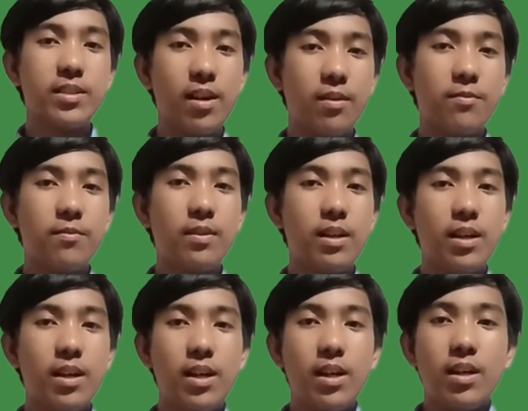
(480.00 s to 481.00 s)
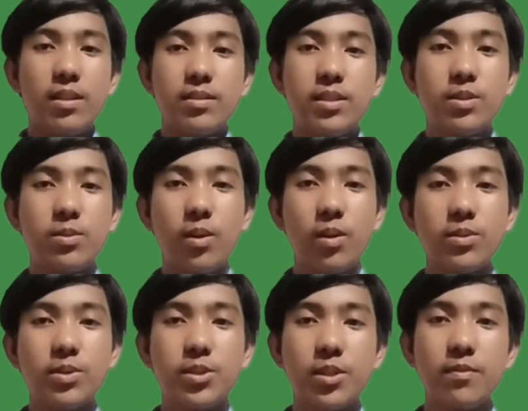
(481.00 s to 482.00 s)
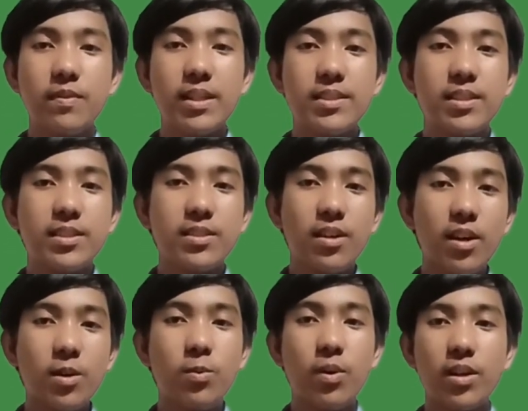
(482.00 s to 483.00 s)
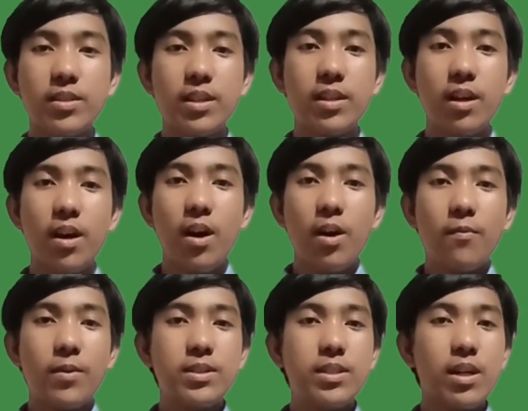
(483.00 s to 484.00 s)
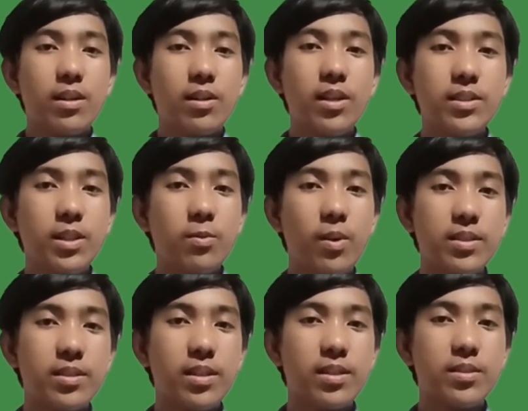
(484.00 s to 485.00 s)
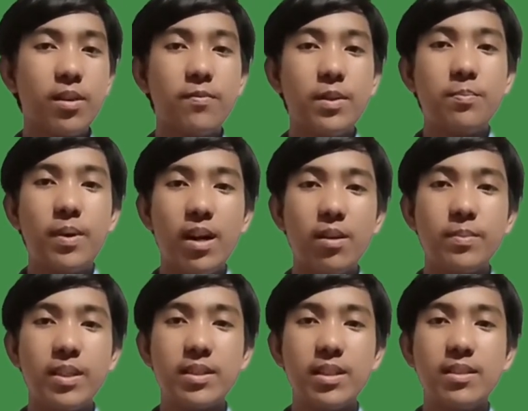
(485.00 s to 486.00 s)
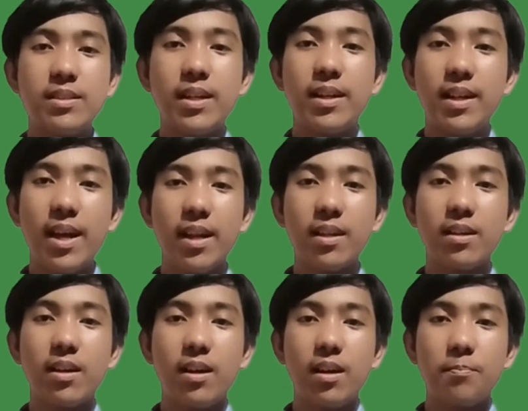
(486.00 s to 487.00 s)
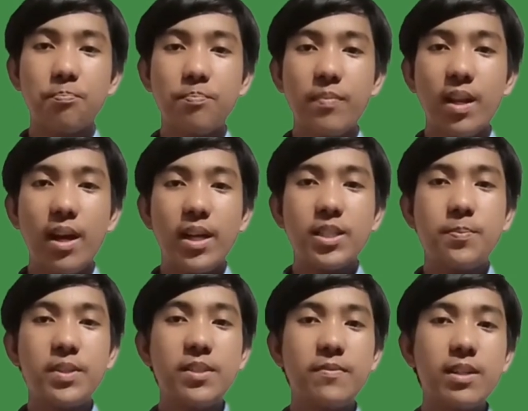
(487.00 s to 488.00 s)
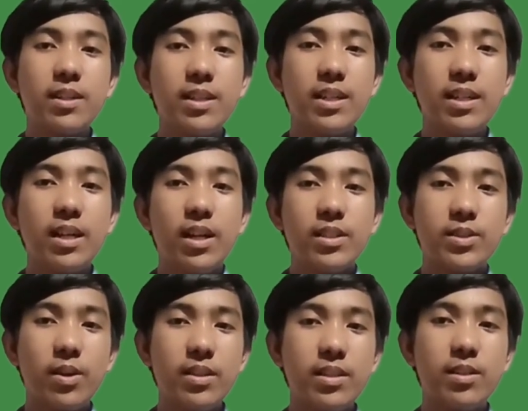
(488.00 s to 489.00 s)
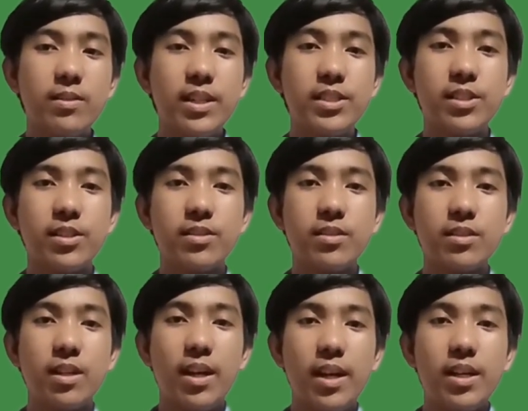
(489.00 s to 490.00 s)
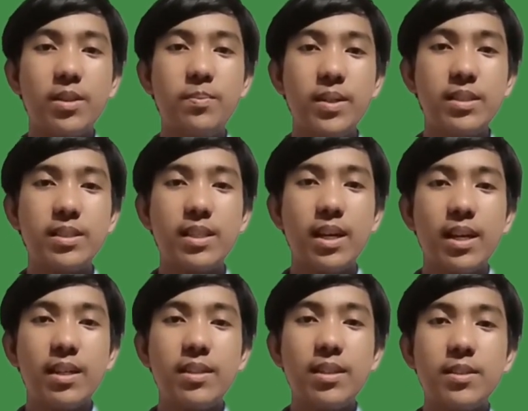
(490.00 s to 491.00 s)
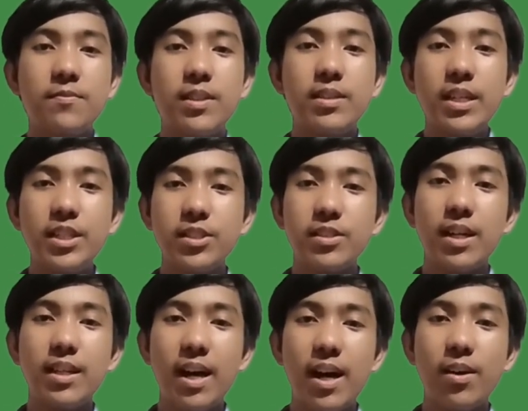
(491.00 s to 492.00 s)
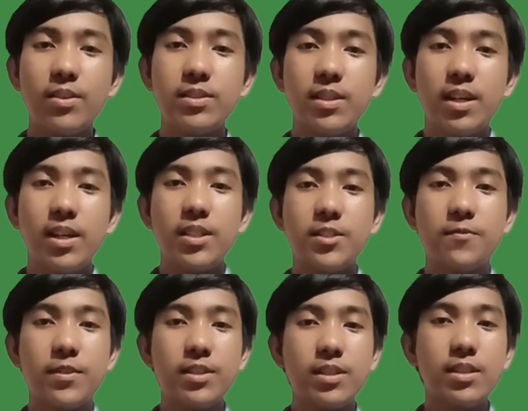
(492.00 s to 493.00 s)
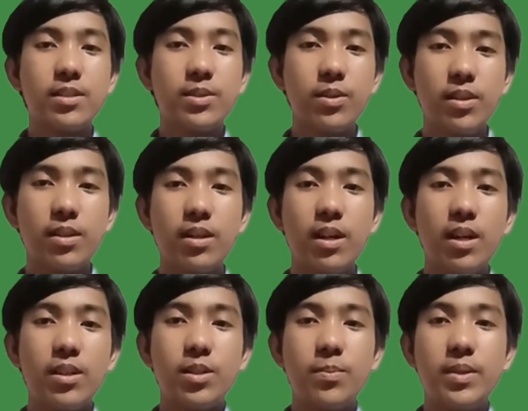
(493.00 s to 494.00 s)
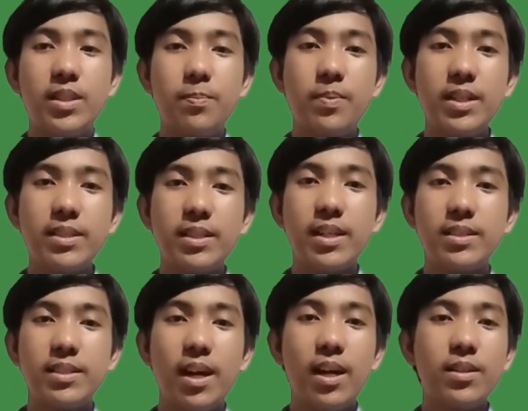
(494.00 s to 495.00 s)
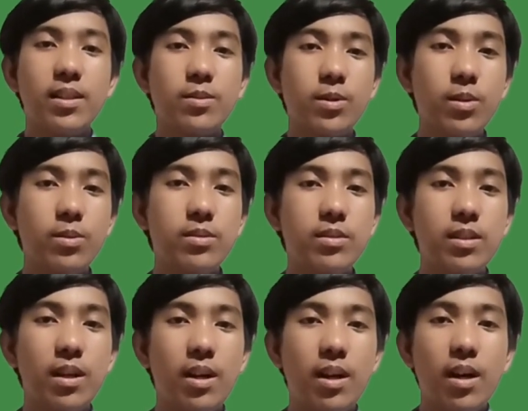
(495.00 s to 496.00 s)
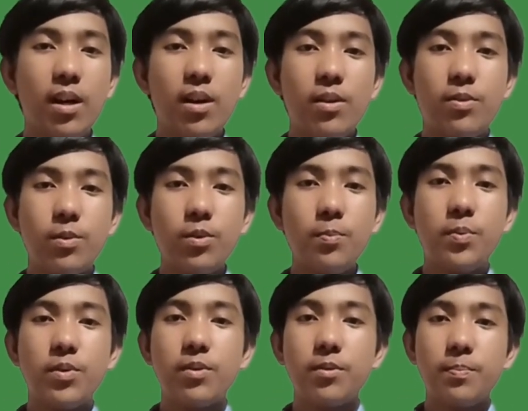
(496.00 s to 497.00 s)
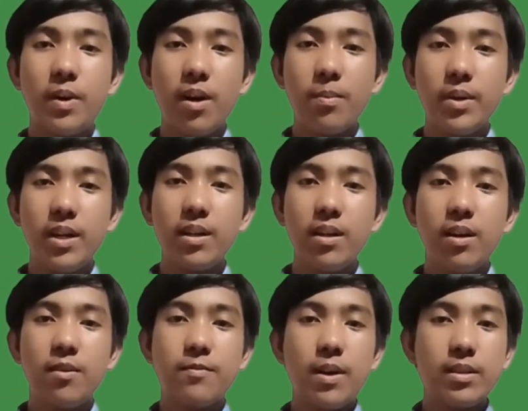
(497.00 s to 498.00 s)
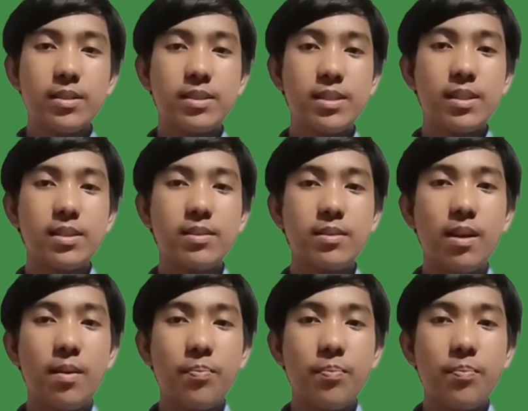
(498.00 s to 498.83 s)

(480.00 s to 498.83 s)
itself." This quote served as the stark warning for the consequences of environmental neglect, specifically soil degradation. It means that if the nation allows its fertile soil to be depleted and eroded through poor farming practices,